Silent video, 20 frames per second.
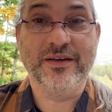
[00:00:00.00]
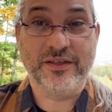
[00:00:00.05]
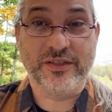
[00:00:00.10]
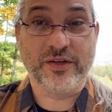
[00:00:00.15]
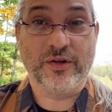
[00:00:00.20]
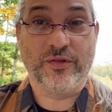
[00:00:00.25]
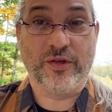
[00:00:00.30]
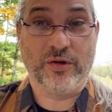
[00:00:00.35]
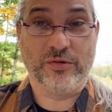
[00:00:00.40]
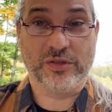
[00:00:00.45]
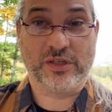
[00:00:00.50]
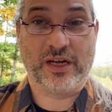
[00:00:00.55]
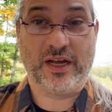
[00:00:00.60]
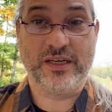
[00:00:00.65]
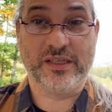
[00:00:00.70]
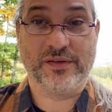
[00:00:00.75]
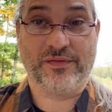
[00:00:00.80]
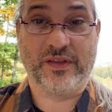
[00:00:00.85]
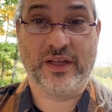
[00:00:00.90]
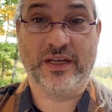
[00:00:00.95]
So those
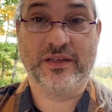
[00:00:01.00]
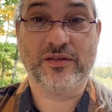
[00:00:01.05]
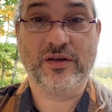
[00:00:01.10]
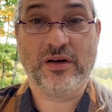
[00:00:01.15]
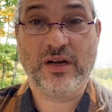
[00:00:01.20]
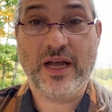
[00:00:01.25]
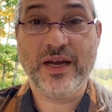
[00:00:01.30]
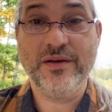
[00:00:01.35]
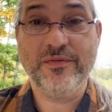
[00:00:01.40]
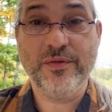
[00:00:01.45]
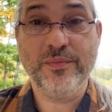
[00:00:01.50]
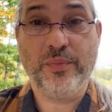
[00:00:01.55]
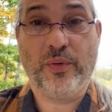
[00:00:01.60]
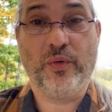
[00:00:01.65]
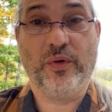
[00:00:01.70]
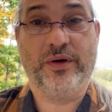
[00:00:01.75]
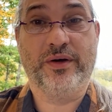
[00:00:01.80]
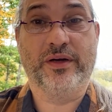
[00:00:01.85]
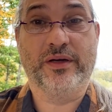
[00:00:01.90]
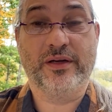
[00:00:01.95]
kinds of things are kind of
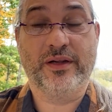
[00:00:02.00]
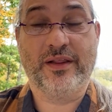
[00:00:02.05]
important,